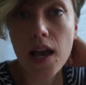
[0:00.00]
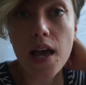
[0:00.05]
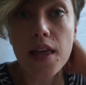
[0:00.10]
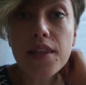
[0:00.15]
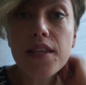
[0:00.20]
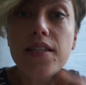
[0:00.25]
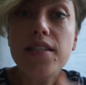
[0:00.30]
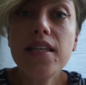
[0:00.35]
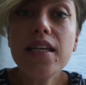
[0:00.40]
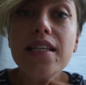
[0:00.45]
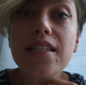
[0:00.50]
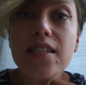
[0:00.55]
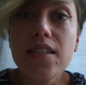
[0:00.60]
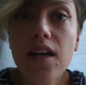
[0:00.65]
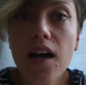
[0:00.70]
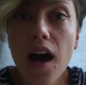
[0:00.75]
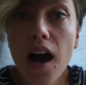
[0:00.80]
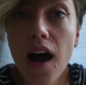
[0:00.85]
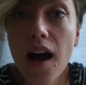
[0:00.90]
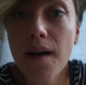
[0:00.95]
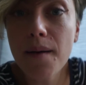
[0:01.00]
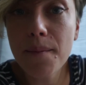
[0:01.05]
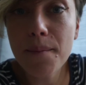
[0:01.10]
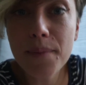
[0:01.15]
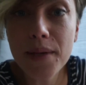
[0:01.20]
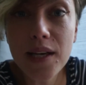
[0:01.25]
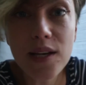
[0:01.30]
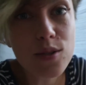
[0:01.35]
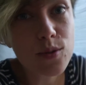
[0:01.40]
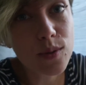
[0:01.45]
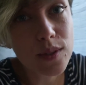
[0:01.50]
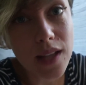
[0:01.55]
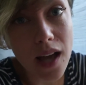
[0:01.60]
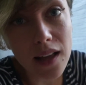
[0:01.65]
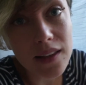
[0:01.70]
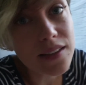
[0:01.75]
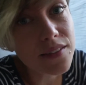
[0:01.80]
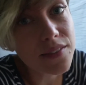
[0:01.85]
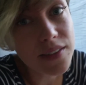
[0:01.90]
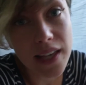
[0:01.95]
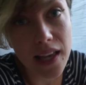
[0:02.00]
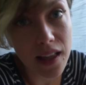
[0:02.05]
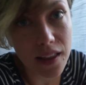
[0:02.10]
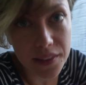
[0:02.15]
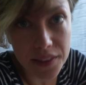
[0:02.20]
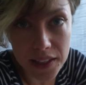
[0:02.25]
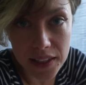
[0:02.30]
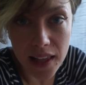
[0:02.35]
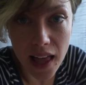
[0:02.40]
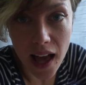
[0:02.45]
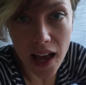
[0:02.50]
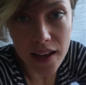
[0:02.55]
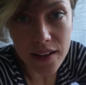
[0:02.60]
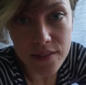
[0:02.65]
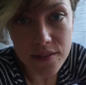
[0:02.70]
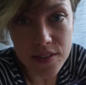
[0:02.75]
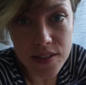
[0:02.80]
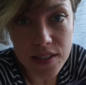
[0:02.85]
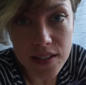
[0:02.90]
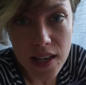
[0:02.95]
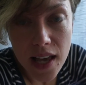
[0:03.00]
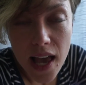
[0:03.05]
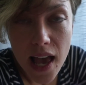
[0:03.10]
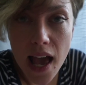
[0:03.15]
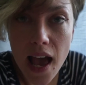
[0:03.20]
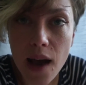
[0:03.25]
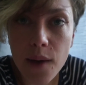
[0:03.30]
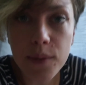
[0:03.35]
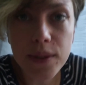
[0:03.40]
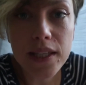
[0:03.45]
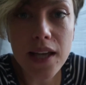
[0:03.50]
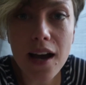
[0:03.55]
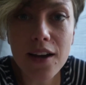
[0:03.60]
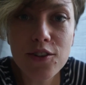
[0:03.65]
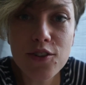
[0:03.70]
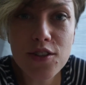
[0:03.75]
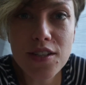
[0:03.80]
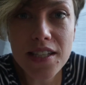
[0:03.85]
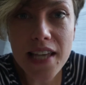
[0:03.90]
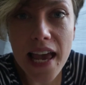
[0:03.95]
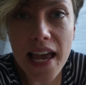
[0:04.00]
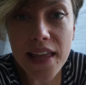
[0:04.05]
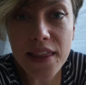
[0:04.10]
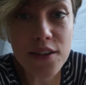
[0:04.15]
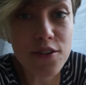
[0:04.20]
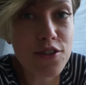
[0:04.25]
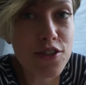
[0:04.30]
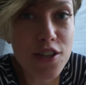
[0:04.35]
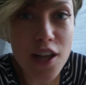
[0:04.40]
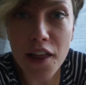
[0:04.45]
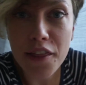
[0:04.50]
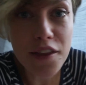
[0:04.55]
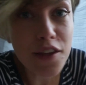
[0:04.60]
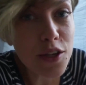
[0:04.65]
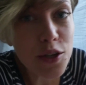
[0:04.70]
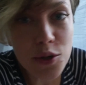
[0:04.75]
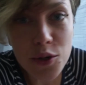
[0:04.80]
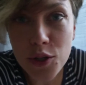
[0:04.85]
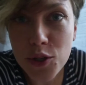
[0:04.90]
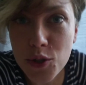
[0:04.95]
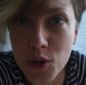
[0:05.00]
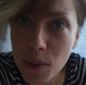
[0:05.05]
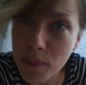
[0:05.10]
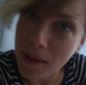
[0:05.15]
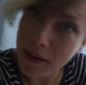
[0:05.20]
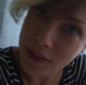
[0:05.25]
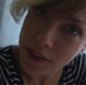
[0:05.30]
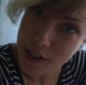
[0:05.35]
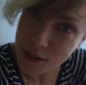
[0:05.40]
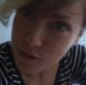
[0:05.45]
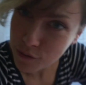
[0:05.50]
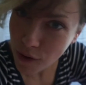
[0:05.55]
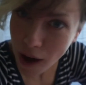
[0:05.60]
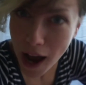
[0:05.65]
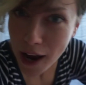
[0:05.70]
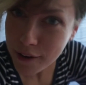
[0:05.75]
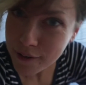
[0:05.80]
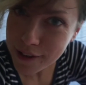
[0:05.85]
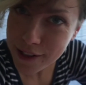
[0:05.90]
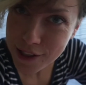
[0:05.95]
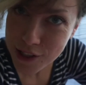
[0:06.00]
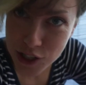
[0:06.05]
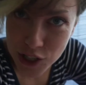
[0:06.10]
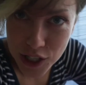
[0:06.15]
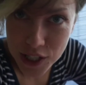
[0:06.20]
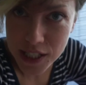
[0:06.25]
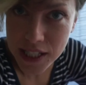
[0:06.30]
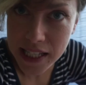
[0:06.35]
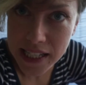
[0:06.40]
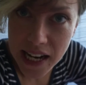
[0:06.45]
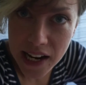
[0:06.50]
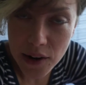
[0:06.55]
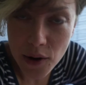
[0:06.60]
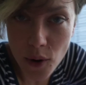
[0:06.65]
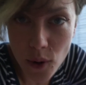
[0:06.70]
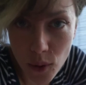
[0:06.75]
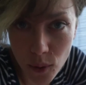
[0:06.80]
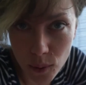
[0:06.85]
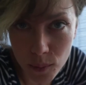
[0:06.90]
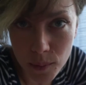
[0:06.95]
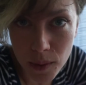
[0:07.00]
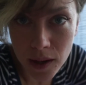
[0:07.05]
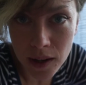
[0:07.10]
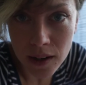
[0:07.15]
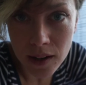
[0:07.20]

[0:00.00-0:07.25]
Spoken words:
These things come because we're not living healthy lives. And when doctors say there's nothing you can do about this virus, just sit at home,